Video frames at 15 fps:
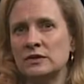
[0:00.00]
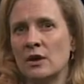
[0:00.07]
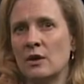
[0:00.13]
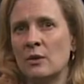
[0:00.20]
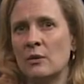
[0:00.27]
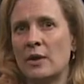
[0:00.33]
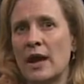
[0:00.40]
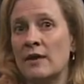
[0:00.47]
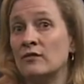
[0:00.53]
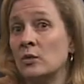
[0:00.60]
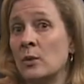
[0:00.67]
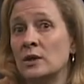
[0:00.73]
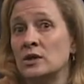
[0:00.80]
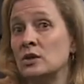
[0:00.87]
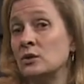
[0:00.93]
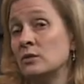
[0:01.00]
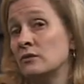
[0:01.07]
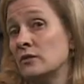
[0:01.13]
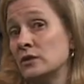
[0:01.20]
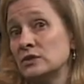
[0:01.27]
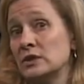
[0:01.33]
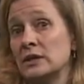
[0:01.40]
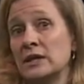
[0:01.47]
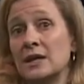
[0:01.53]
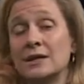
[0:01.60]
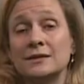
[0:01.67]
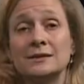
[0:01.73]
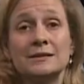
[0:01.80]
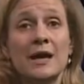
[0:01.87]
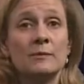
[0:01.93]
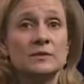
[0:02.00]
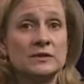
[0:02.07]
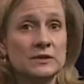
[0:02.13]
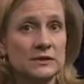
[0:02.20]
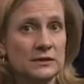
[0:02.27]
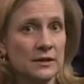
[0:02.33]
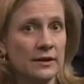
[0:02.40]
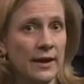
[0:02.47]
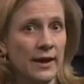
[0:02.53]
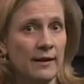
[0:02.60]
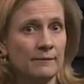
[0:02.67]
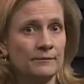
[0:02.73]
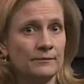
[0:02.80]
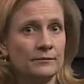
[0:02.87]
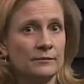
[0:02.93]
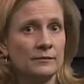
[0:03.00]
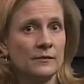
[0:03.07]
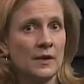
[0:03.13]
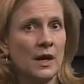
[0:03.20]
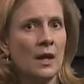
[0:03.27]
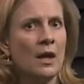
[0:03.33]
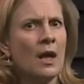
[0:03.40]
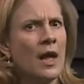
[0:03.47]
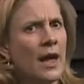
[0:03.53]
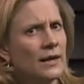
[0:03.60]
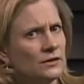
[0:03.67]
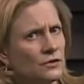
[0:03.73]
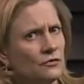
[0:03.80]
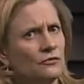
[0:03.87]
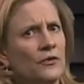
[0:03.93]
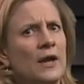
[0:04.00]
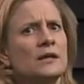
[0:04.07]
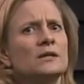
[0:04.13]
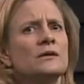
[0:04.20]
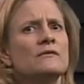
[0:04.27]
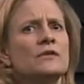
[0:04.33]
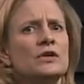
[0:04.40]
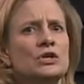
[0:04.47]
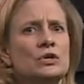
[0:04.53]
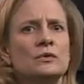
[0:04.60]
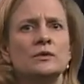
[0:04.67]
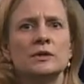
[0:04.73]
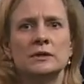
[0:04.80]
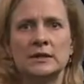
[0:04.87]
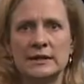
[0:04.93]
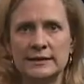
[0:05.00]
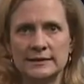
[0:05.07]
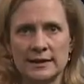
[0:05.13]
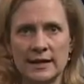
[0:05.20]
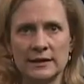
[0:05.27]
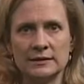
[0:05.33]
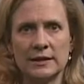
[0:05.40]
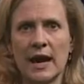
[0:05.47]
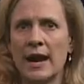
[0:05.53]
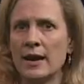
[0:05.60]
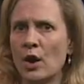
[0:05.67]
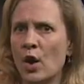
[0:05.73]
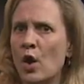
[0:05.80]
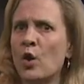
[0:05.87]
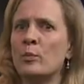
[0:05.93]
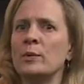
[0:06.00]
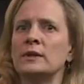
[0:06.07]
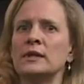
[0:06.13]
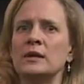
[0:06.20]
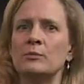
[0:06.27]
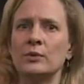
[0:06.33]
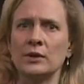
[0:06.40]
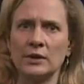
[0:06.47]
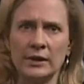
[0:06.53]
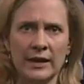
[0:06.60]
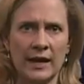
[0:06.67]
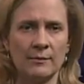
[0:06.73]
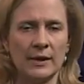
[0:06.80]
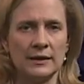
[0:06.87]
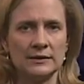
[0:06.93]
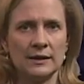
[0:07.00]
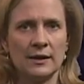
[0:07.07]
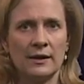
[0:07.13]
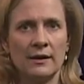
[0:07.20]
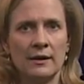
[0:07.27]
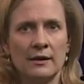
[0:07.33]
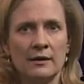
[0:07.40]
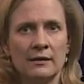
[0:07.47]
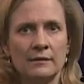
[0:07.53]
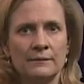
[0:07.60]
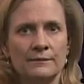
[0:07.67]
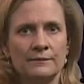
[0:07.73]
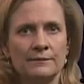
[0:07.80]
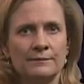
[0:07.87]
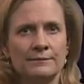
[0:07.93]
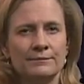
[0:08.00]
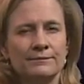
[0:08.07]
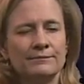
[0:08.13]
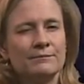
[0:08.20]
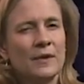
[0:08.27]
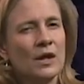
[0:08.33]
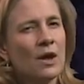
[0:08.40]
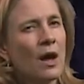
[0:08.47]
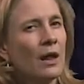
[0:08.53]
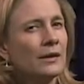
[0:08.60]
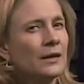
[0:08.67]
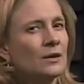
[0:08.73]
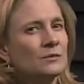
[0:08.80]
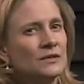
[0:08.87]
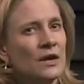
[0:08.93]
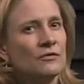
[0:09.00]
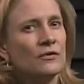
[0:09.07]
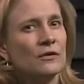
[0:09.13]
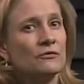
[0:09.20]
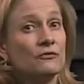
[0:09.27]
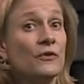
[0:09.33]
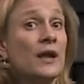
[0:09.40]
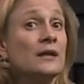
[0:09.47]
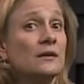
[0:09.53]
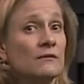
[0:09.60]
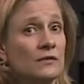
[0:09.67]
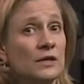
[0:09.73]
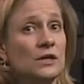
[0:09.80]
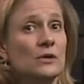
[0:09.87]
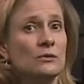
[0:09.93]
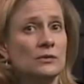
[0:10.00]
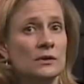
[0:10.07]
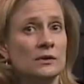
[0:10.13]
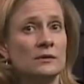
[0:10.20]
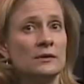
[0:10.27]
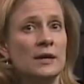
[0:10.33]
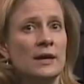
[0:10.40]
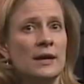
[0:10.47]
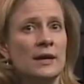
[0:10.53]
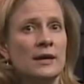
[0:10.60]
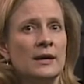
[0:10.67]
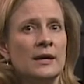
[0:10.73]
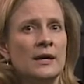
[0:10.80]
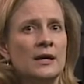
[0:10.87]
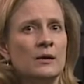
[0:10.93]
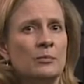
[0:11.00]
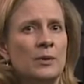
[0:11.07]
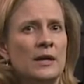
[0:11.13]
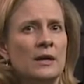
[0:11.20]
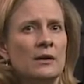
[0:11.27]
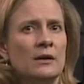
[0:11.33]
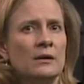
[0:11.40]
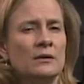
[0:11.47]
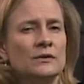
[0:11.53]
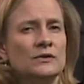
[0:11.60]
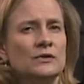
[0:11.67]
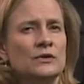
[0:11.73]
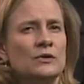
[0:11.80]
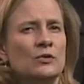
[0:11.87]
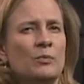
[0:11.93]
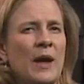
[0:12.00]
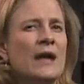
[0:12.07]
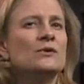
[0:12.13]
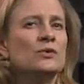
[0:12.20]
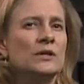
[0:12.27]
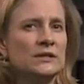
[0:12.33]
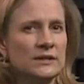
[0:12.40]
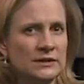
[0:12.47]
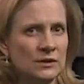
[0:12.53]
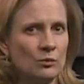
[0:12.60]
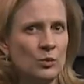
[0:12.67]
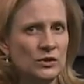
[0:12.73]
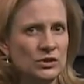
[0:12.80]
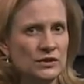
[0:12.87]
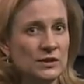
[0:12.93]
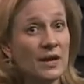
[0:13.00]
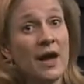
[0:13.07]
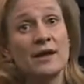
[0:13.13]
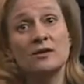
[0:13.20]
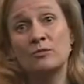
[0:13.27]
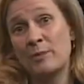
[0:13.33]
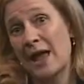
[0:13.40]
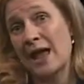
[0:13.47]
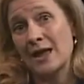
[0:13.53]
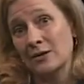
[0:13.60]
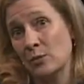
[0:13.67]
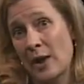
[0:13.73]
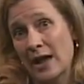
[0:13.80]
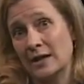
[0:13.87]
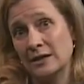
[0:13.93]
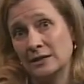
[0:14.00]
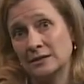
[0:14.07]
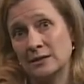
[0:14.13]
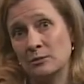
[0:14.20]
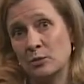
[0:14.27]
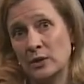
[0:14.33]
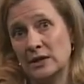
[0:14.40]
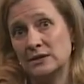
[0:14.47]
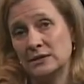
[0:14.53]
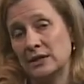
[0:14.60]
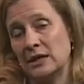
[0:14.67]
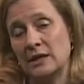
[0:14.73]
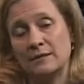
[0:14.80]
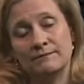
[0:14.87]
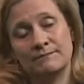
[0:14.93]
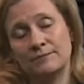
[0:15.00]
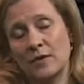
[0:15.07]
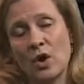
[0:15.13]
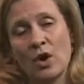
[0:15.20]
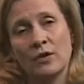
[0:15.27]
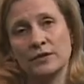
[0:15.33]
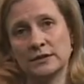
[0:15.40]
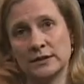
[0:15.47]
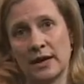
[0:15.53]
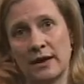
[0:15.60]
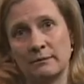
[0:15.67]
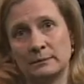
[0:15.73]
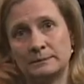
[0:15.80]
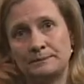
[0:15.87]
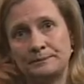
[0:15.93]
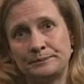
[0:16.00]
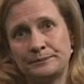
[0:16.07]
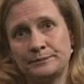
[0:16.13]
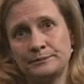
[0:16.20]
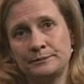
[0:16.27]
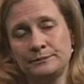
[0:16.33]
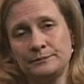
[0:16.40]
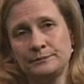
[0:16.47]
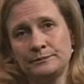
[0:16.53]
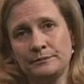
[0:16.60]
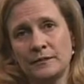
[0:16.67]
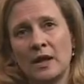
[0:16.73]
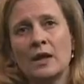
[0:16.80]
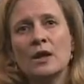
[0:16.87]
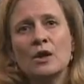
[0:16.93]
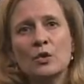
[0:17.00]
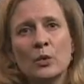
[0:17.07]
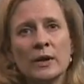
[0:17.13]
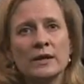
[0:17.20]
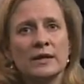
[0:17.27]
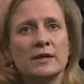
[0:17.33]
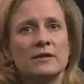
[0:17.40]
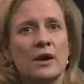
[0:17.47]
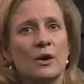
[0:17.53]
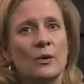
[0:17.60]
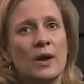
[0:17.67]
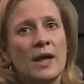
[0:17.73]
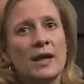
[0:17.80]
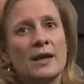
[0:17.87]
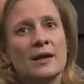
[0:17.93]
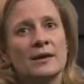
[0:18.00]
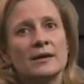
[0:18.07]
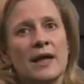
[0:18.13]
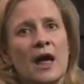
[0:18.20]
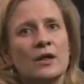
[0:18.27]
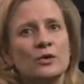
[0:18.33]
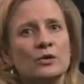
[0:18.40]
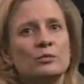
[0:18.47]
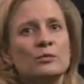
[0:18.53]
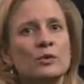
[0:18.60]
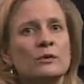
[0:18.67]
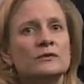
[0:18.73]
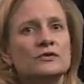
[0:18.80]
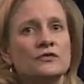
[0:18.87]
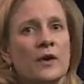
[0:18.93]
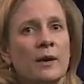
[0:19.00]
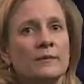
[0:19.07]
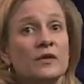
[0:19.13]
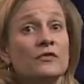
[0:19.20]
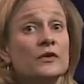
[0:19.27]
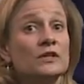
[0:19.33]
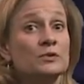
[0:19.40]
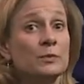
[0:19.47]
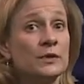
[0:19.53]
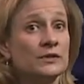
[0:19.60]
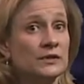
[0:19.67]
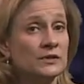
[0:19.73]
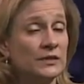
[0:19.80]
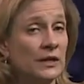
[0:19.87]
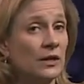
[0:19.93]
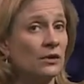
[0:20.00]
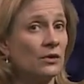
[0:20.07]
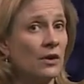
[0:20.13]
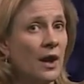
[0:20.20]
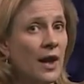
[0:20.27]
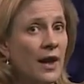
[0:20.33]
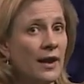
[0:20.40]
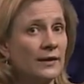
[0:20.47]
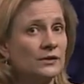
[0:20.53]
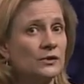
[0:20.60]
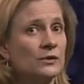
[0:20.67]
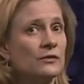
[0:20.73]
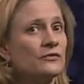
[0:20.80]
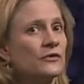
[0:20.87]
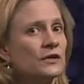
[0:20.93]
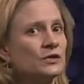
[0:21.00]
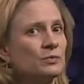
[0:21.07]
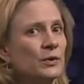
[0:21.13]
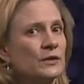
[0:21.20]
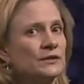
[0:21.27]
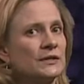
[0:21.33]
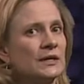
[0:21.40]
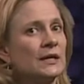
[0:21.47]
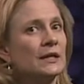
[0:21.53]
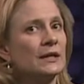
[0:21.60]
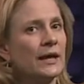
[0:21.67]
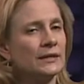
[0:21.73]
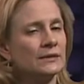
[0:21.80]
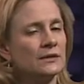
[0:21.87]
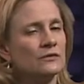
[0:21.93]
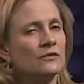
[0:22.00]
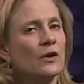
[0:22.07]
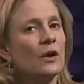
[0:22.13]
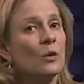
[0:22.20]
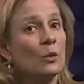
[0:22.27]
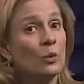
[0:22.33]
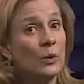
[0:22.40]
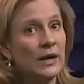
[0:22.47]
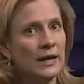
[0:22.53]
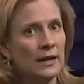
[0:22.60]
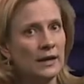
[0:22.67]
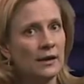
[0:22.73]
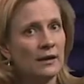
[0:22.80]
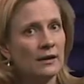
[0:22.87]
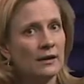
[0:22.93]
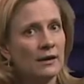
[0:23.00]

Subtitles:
though everyone universally accepts this claim. As a friend of the Union, he says, I openly proclaim it. By calling himself a friend of the Union, he appeals to patriotism, which is a kind of bandwagonism we see all the time. Quickly, though, Calhoun moves from the first-person singular I to the first-person collective we.